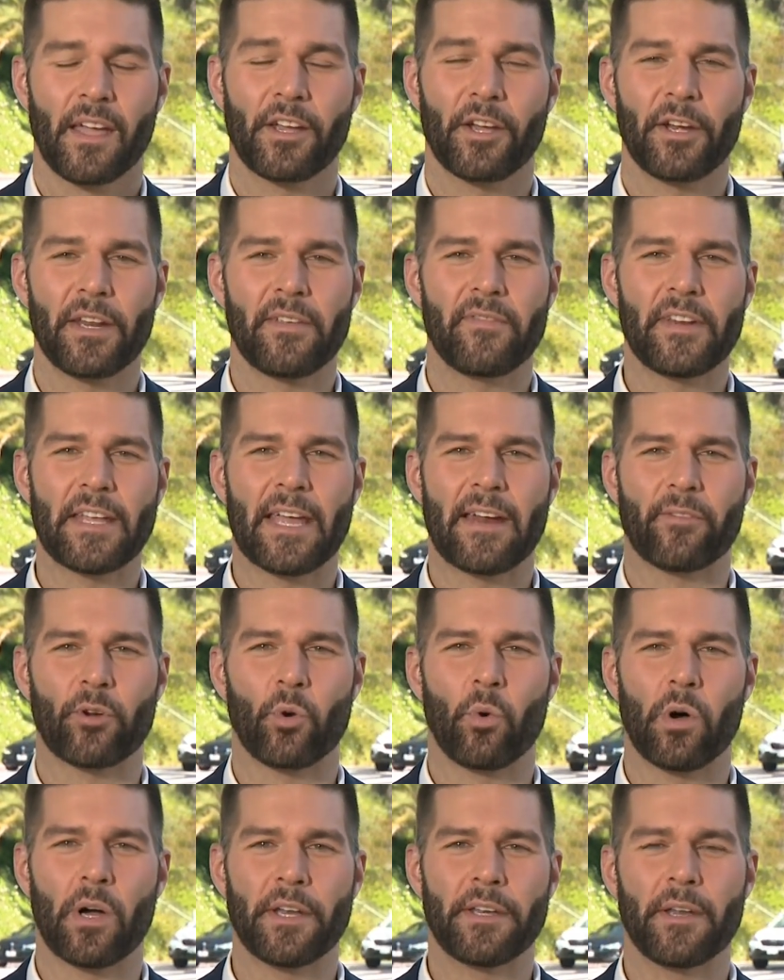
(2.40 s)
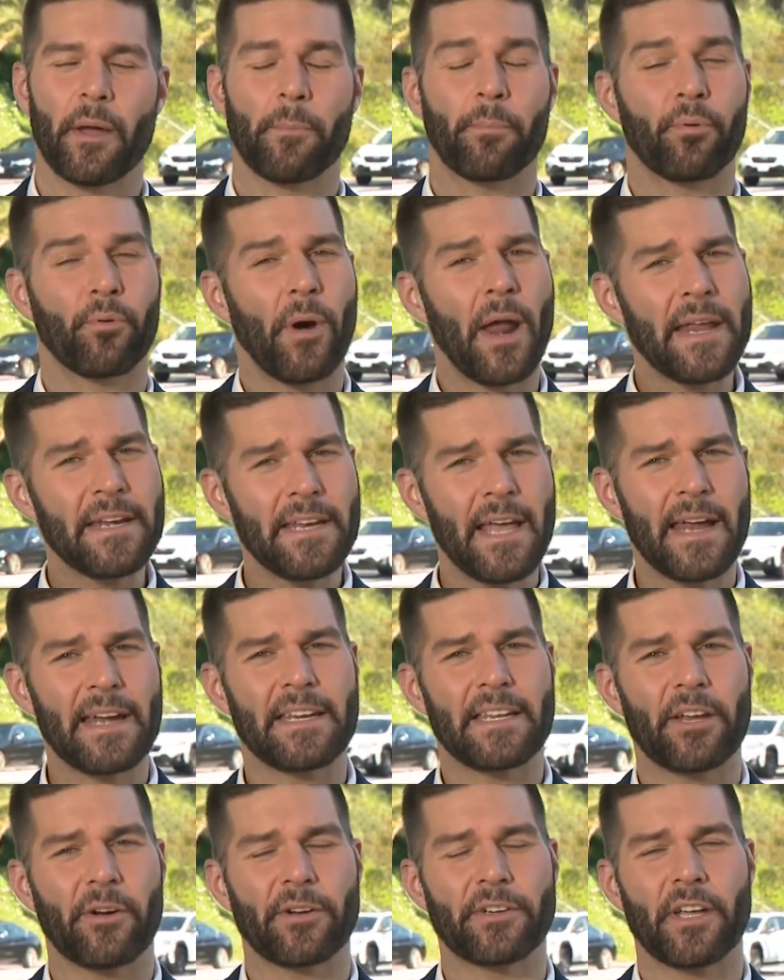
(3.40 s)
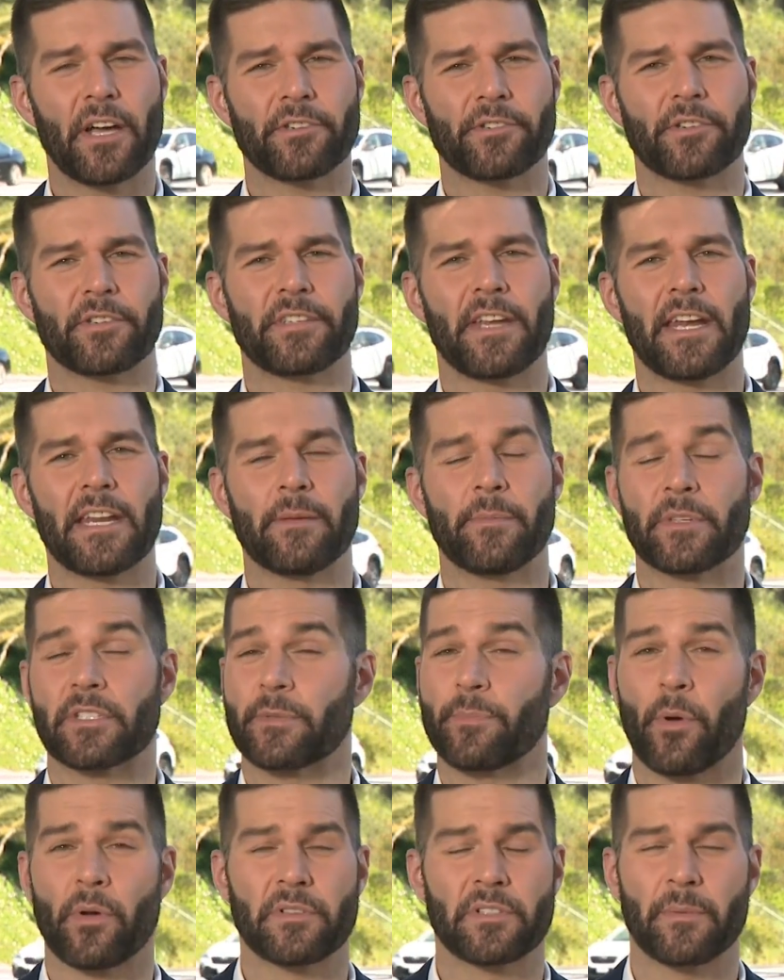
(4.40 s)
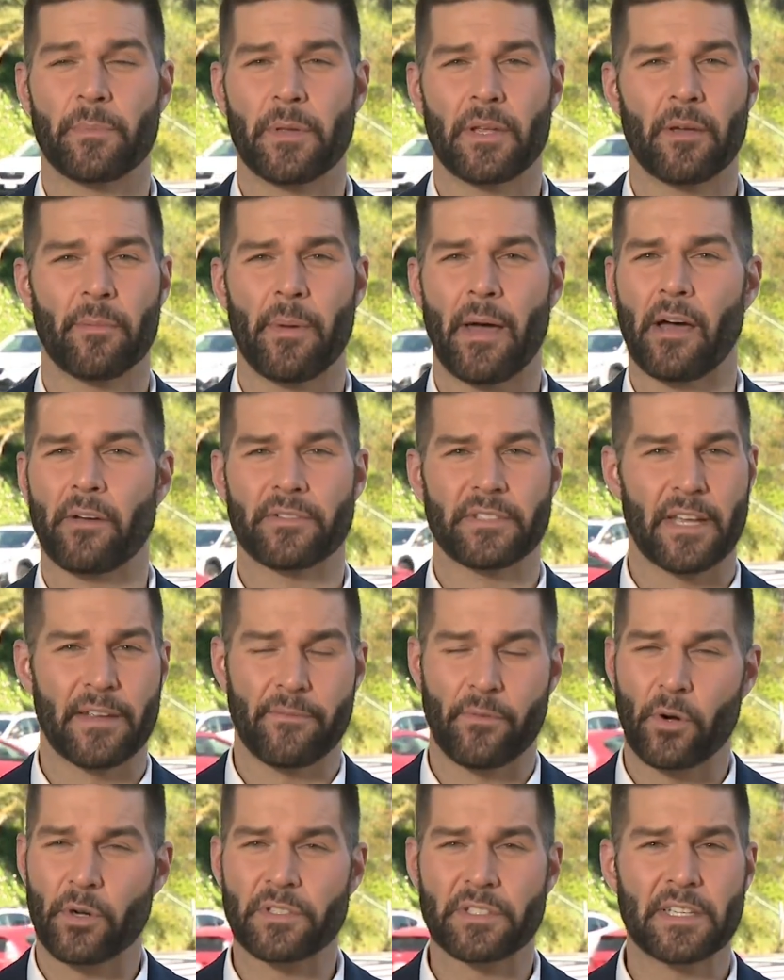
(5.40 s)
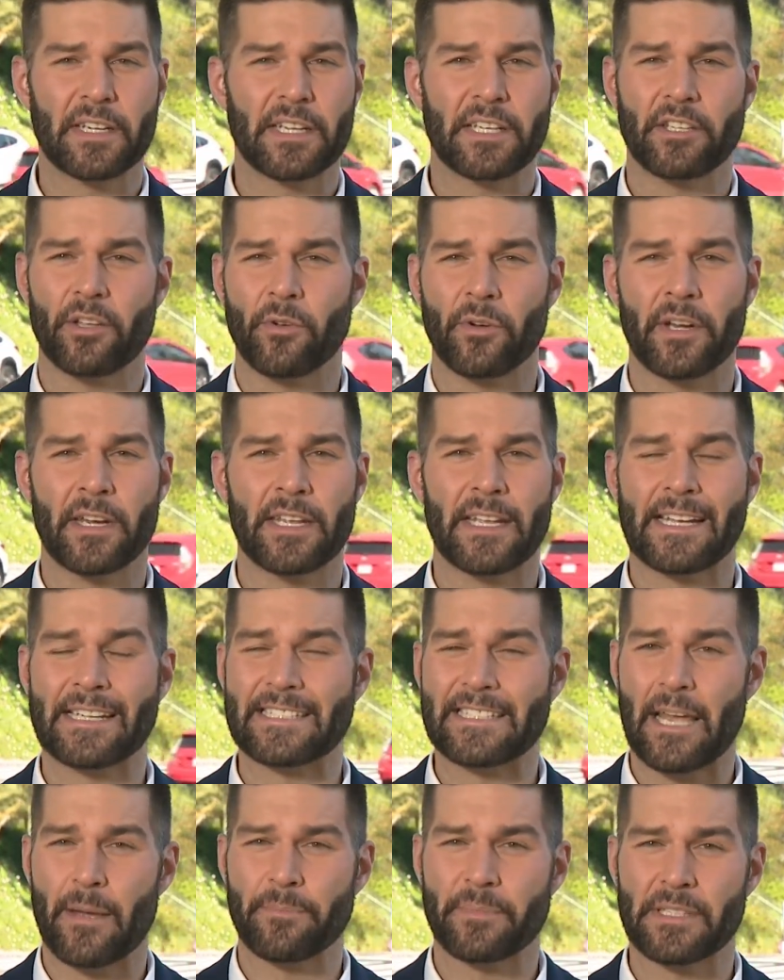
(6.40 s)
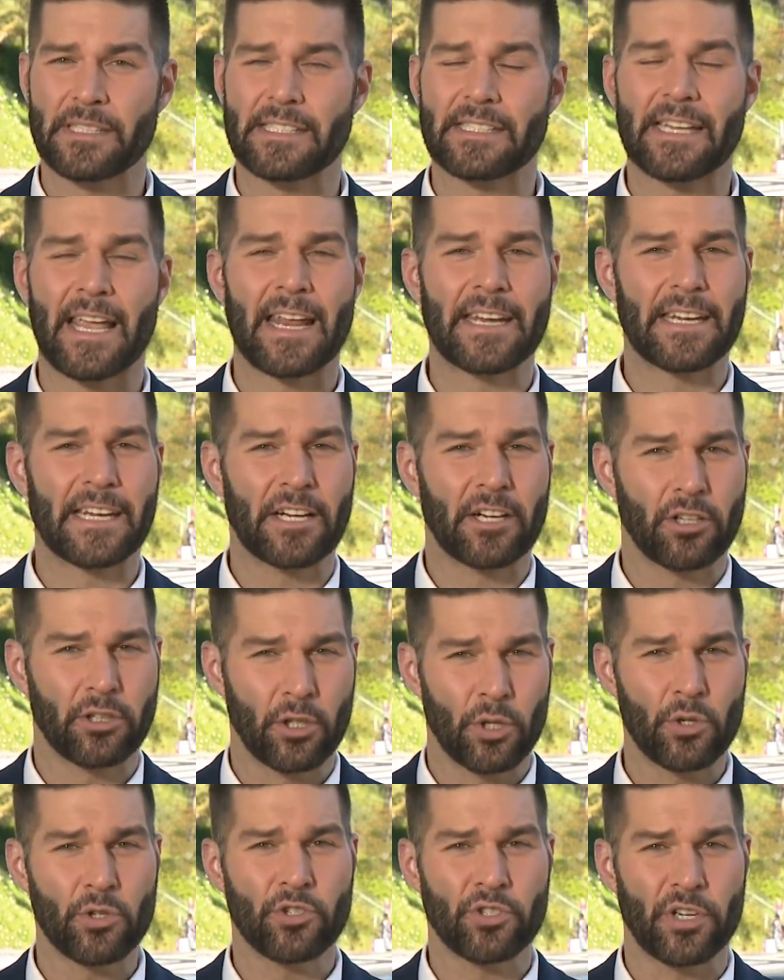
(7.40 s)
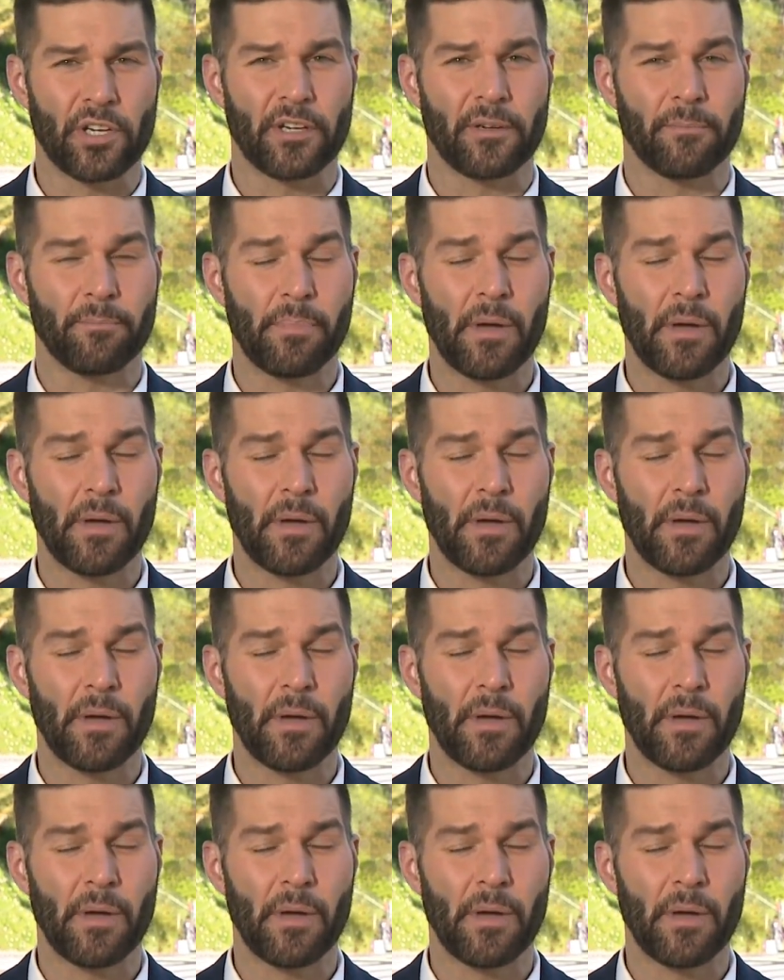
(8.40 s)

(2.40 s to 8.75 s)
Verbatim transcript: Good evening, everyone. Pride Night here at Dodger Stadium is supposed to be about diversity, unity, acceptance, and inclusion.